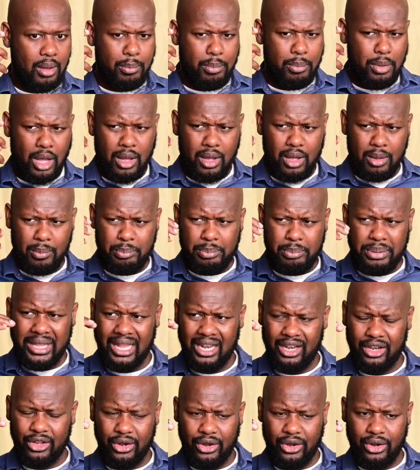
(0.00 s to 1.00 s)
a
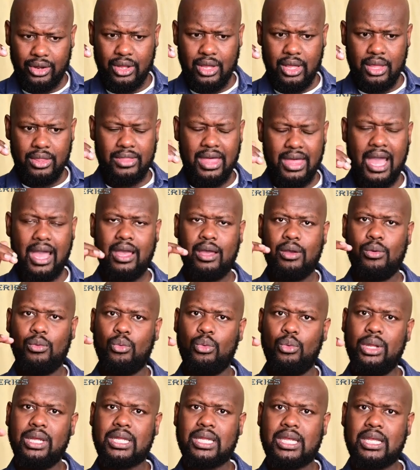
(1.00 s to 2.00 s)
pillar that
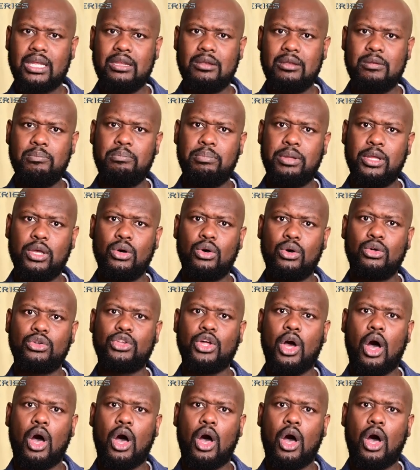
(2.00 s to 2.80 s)
we can build